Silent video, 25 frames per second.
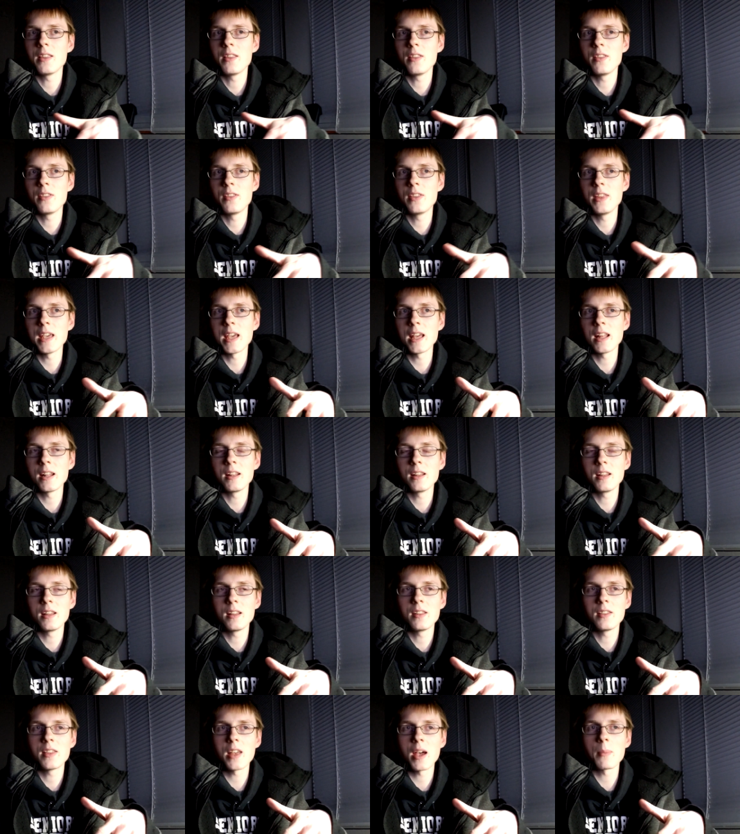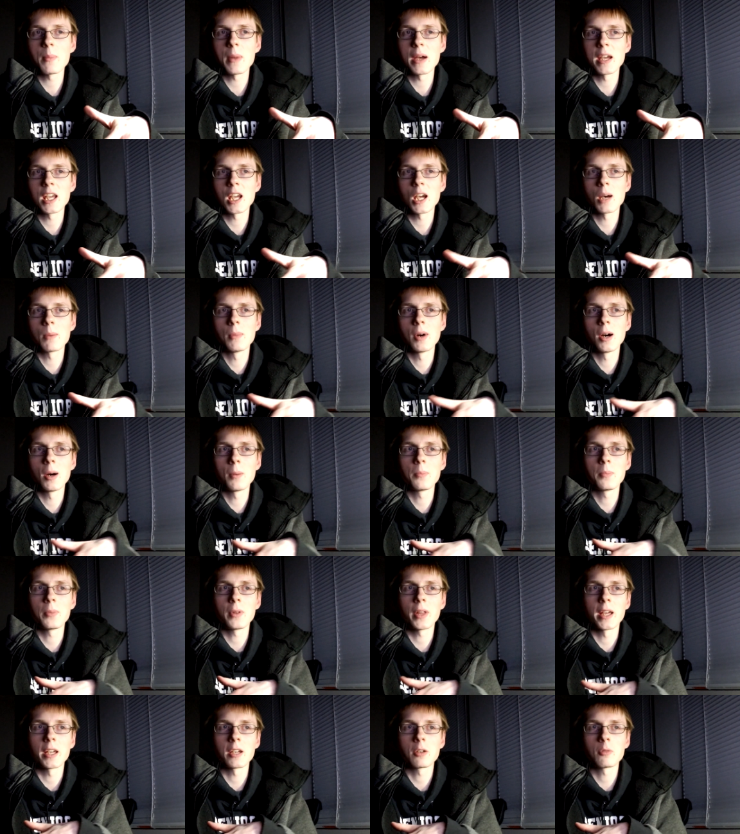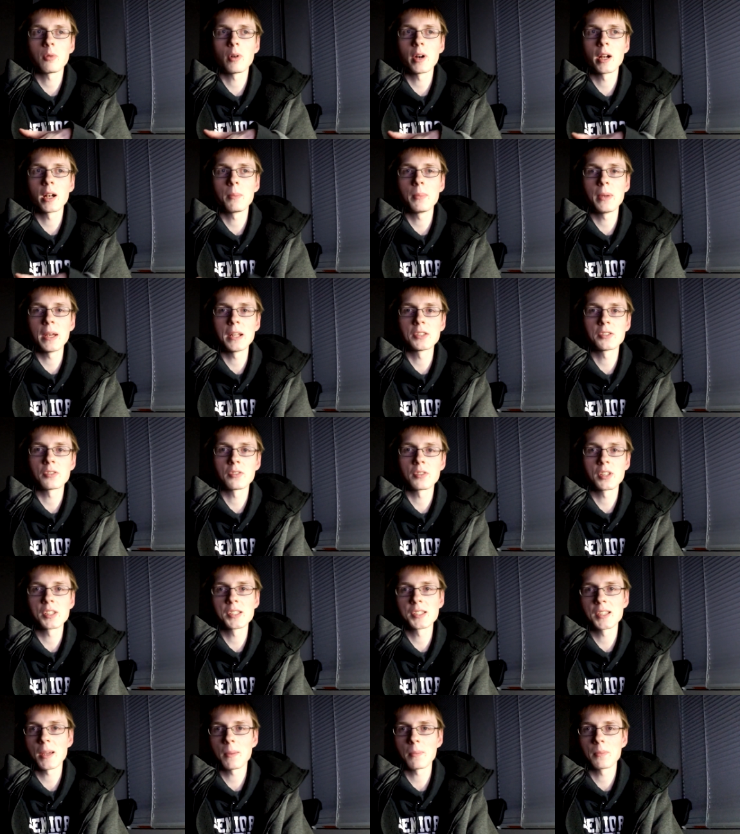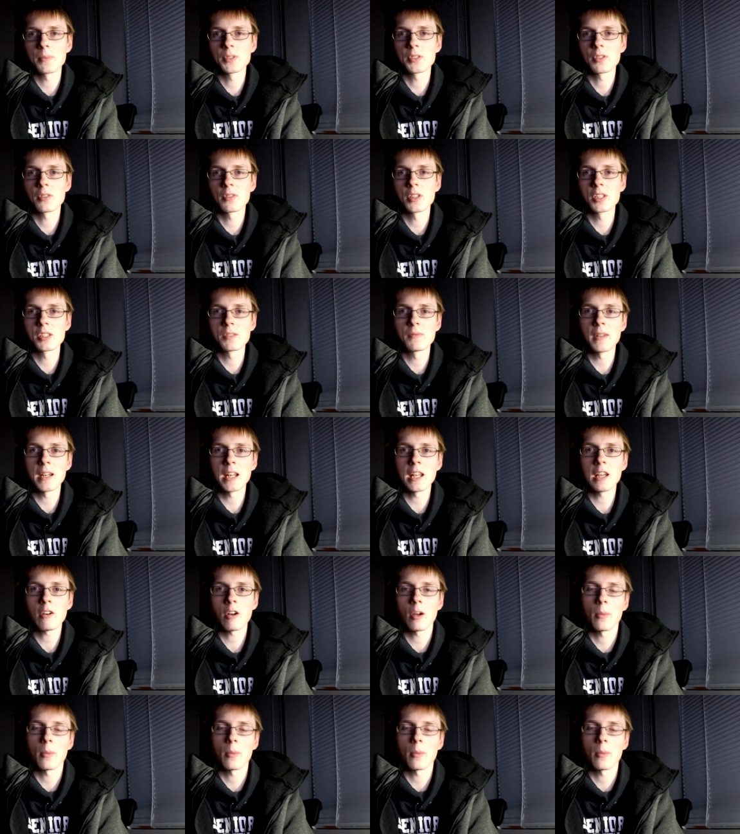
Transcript: that that might come up like quite a bit during this during this video.